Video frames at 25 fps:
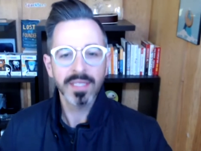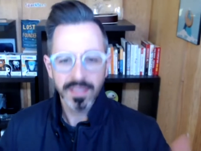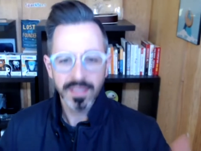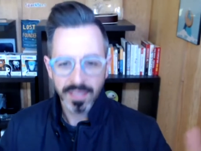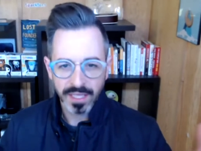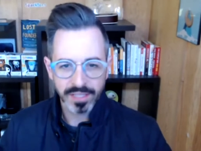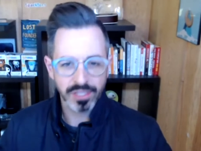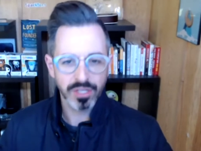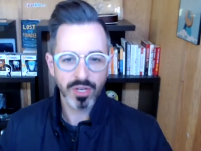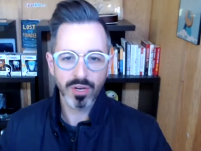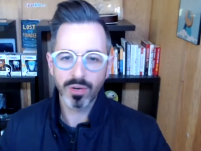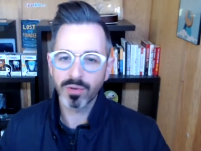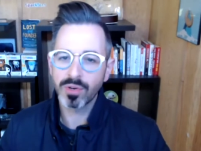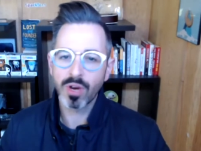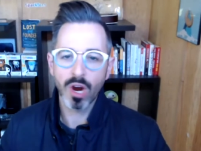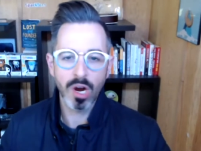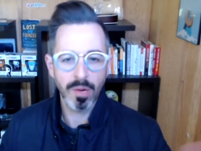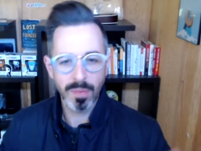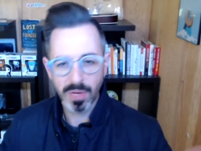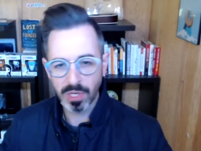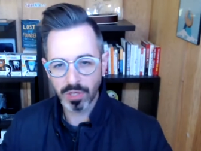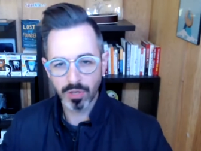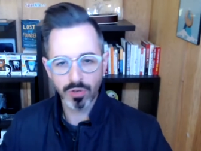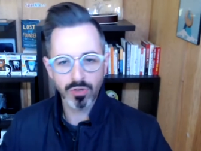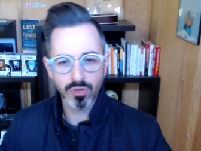let's go
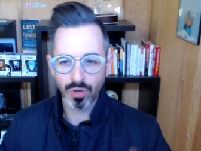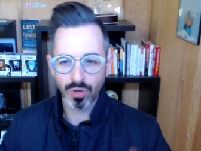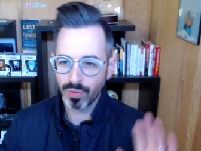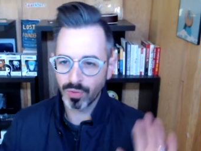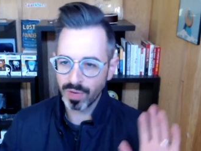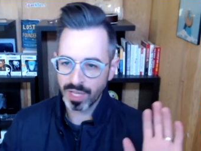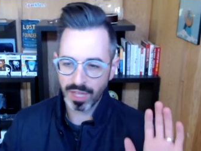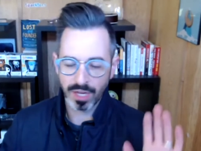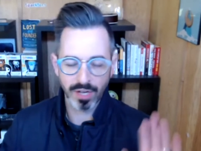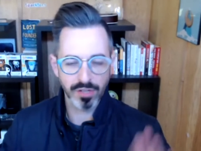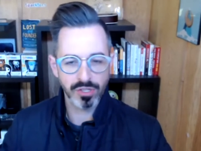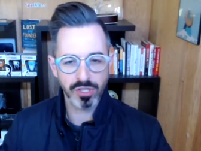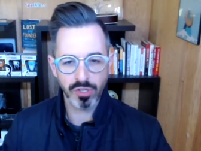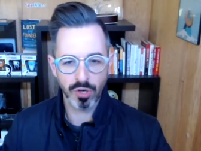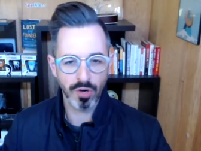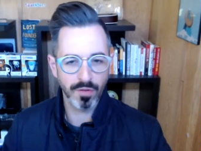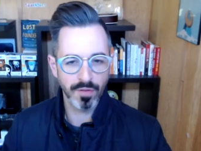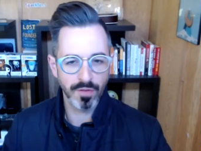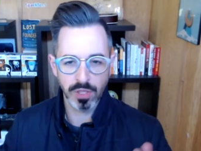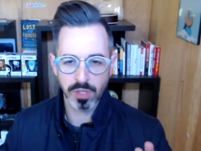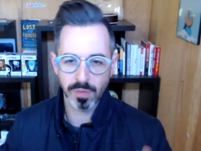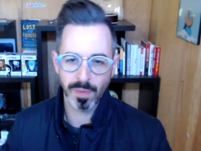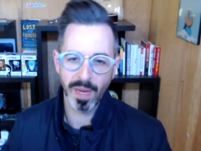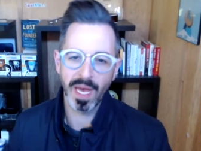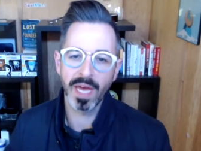carbon neutral with our
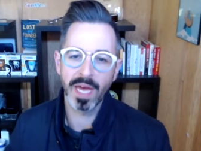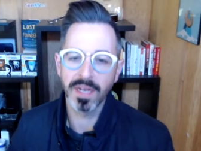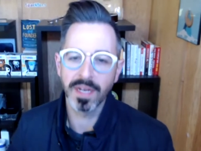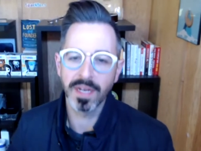server spend